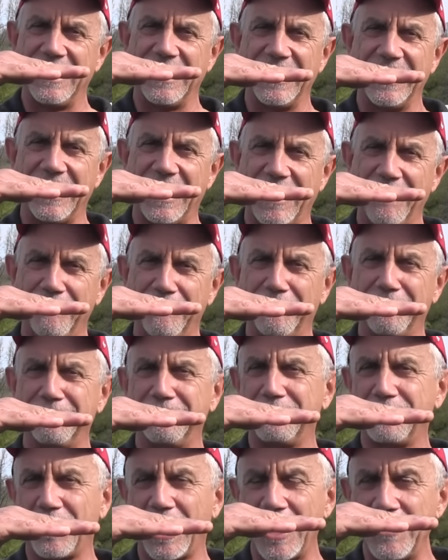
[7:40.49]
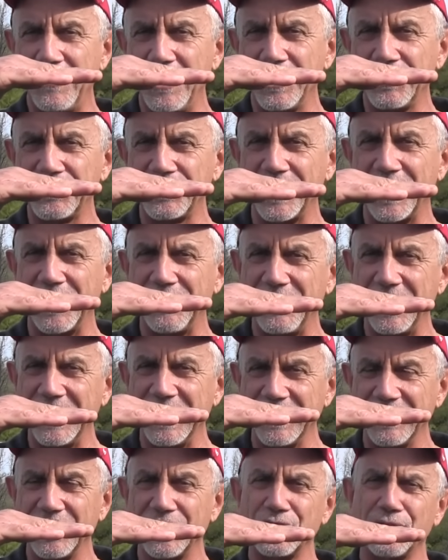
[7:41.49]
and I've tried this and I
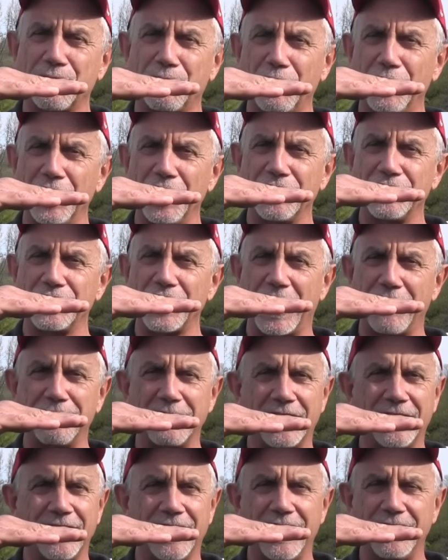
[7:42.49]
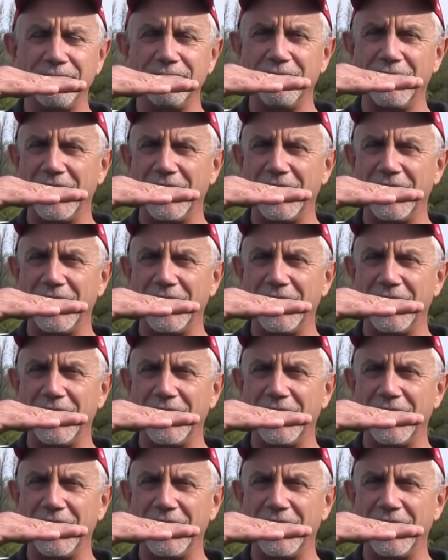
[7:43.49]
think it does a prettier job of cut,